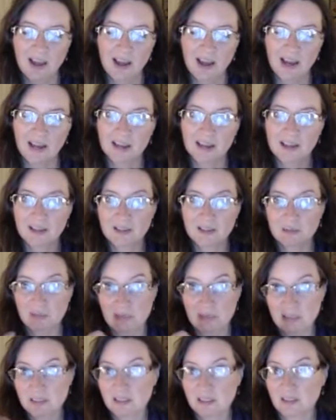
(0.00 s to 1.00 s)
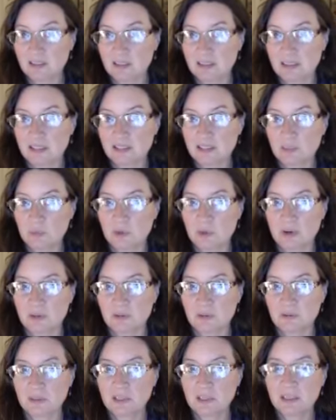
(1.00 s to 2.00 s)
I basically, as part of
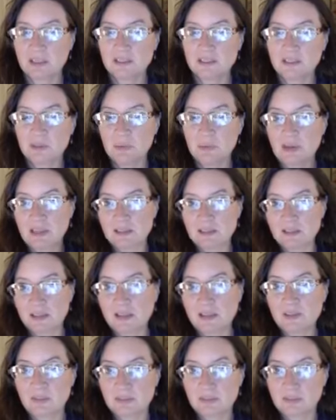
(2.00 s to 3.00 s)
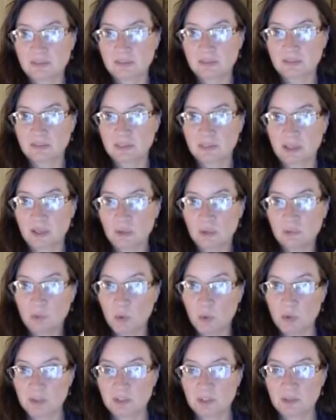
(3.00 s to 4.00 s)
the reading, did a past life
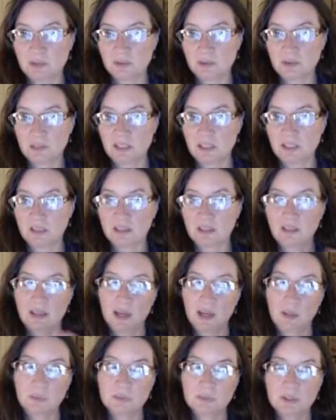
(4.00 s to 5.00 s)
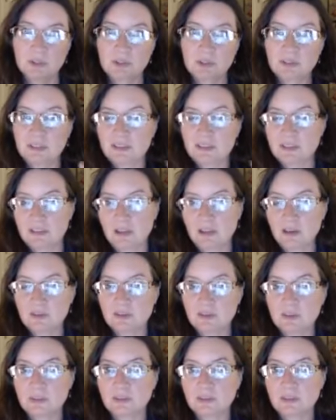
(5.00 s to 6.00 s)
portion of the reading and helped her
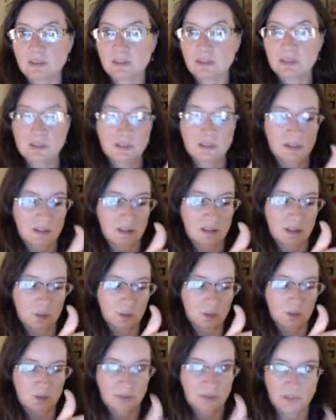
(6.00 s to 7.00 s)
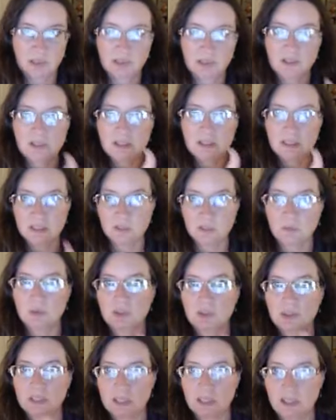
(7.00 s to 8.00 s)
discover that there were very
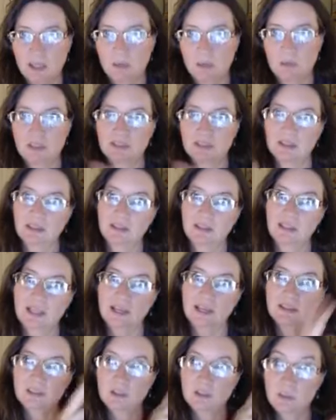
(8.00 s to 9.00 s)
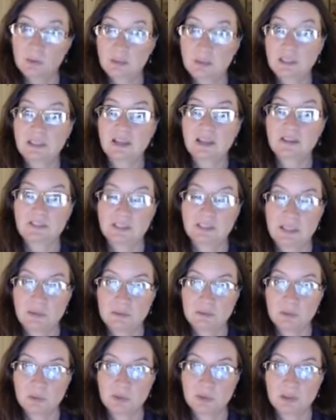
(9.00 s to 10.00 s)
similar dynamics in the last 3
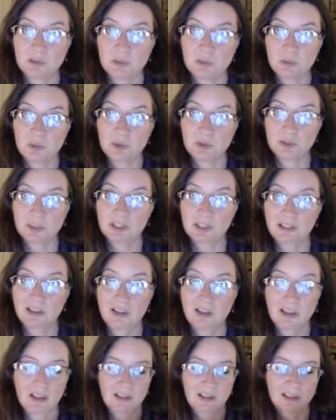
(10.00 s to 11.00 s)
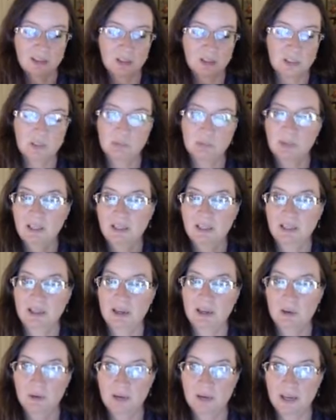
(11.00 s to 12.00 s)
lifetimes with this person that she's playing
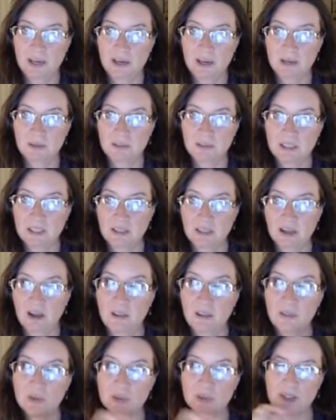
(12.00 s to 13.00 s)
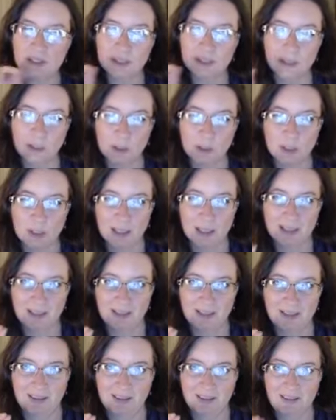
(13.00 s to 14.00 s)
out now, although she's learning
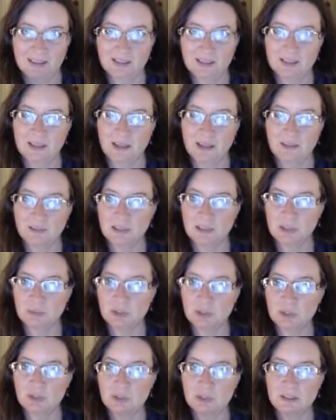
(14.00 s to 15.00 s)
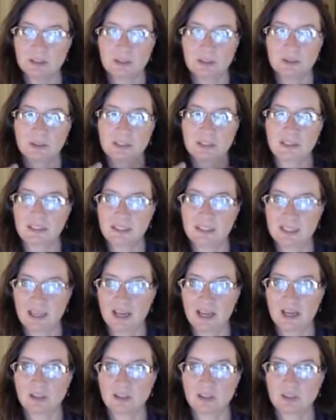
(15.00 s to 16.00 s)
it in this lifetime. So she's learned to
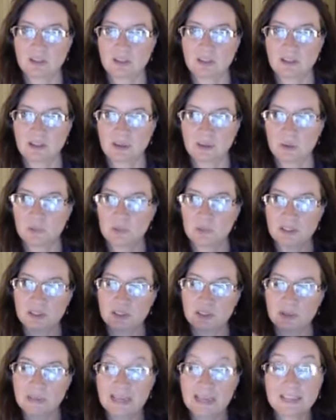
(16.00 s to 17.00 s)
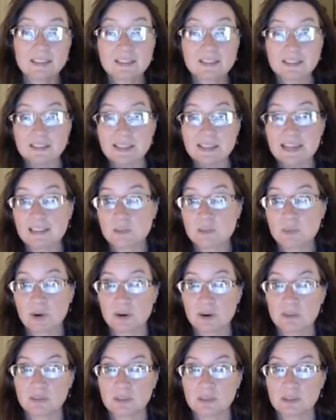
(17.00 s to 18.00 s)
detach. And so that's
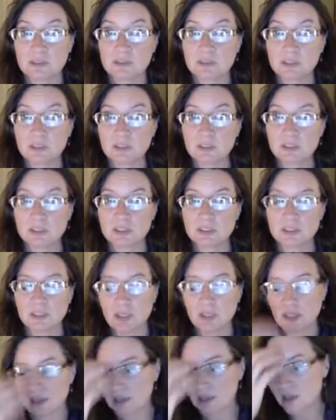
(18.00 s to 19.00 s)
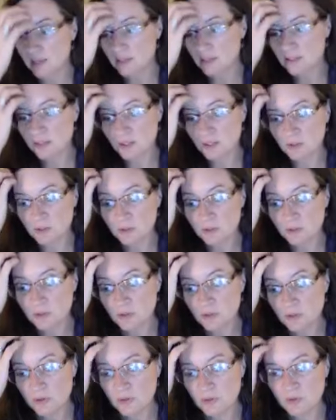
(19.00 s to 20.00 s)
part of her evolution. So
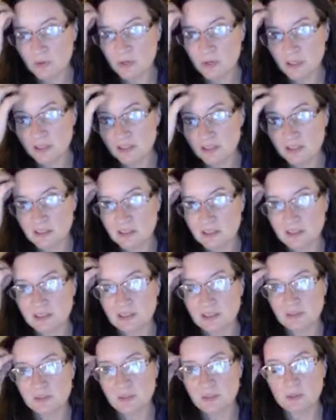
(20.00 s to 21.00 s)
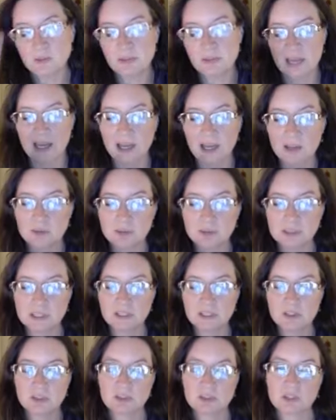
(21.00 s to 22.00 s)
for instance, if you have had a
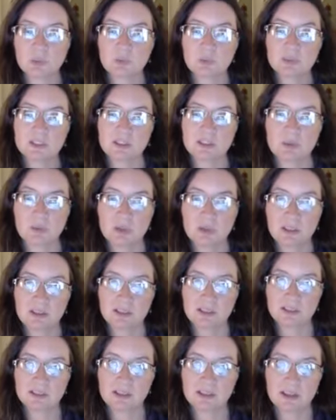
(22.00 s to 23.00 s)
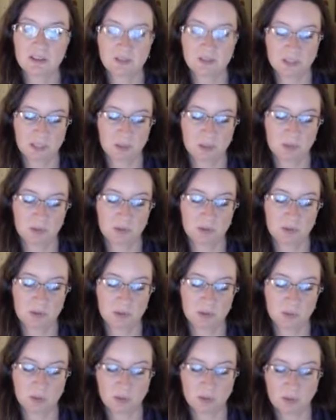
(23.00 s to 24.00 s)
relationship with someone in this lifetime who has
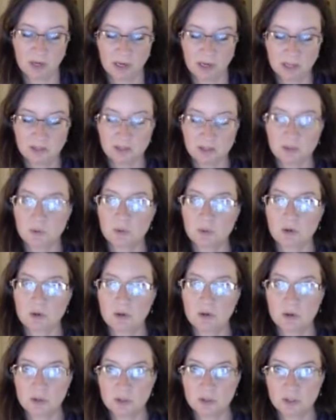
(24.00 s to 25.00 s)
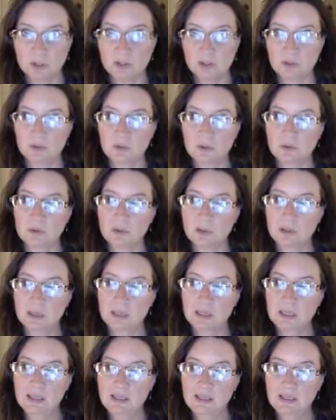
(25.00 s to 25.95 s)
betrayed you or hurt you, or